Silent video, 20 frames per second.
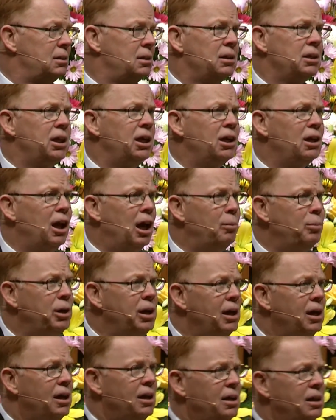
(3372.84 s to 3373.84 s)
Ken Lobby,
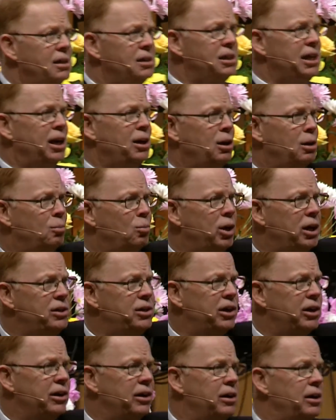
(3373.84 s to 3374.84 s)
stand up right
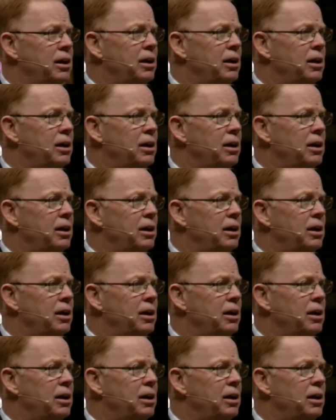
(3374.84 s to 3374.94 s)
there.